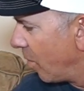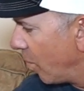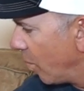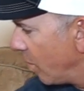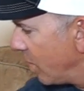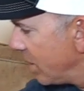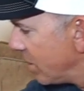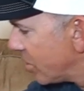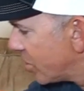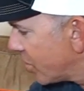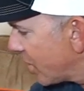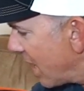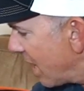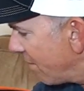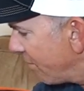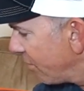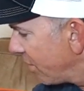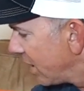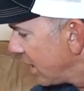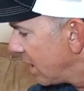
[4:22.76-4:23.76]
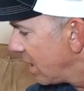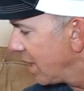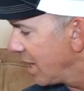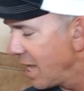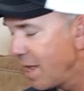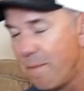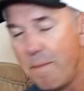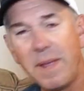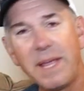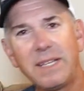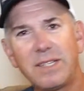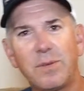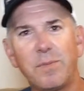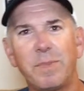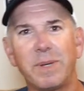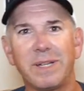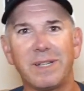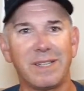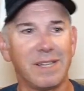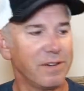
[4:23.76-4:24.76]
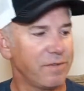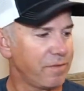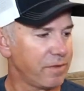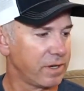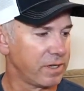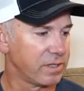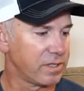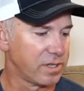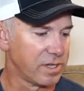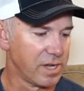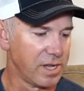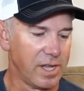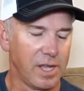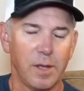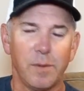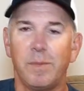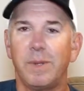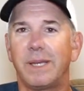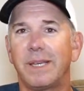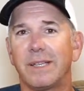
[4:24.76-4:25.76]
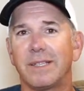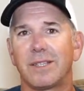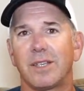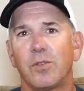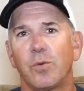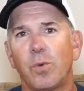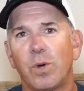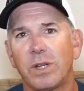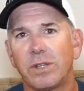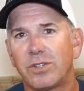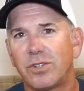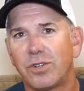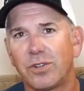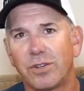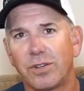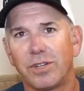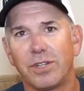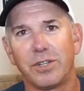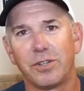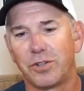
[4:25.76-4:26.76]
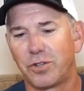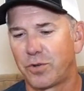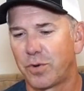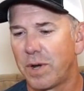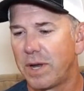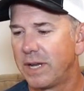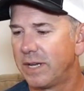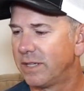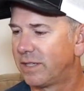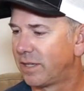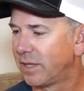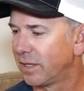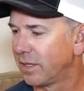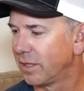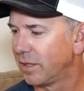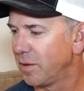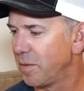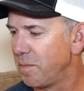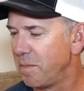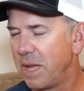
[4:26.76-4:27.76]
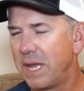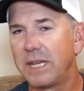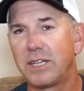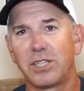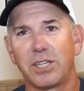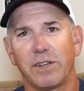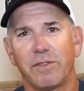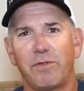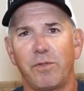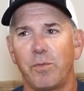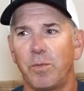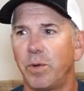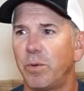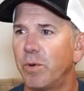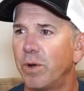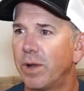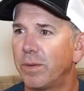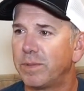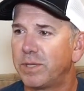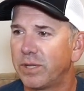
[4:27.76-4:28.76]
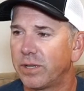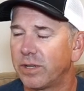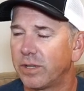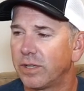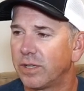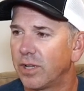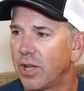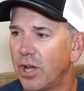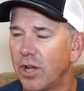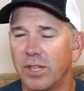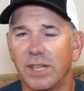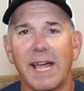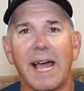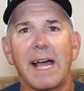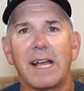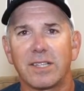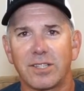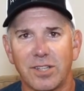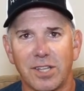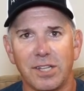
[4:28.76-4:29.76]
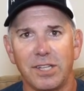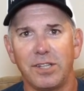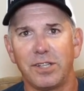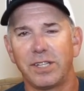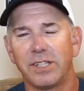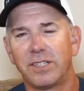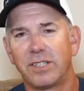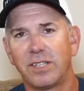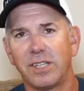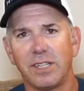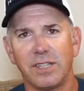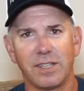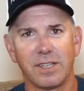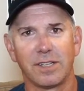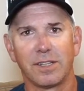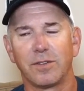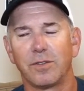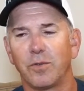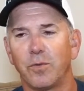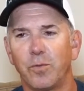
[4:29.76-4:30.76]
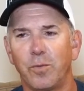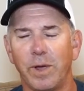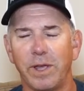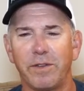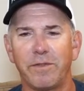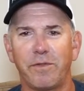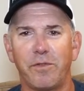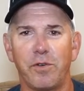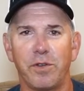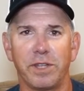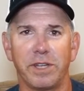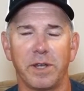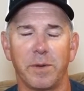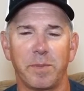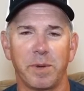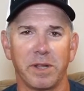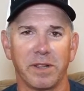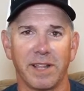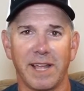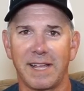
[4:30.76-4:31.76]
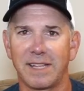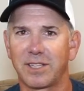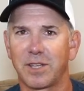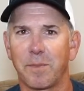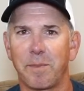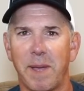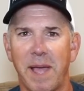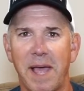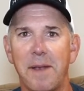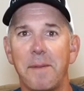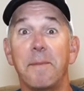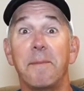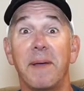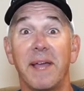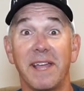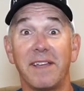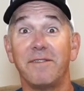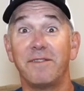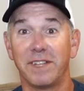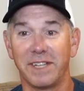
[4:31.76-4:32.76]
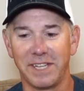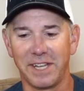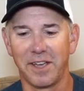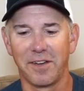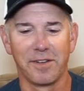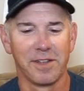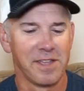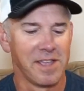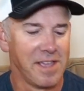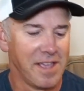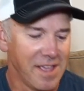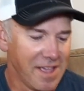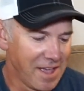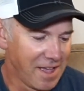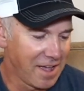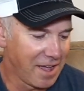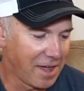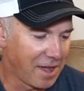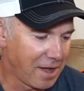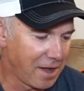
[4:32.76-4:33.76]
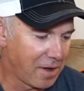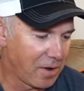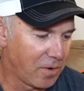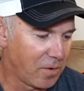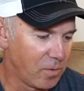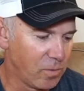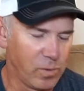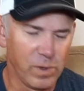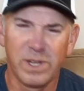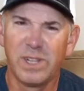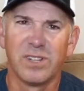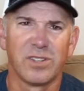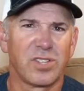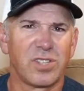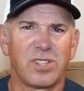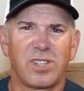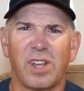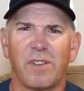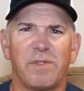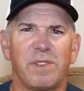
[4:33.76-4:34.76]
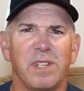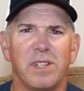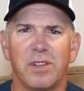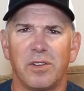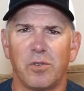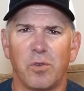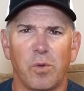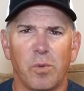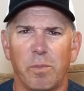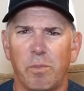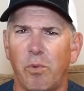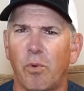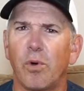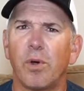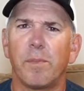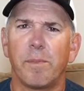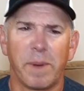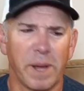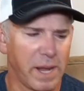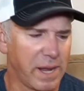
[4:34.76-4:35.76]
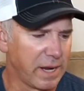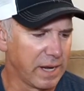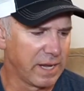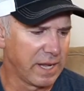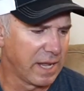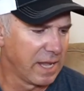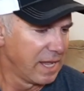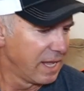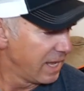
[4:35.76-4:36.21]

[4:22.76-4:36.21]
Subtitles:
when you're traveling, it makes a big difference, because otherwise you're trying to makeshift. When we went up to Alaska, and you can see the wakefoiling up in Alaska Patton Bay video, we just stuffed it in an old board bag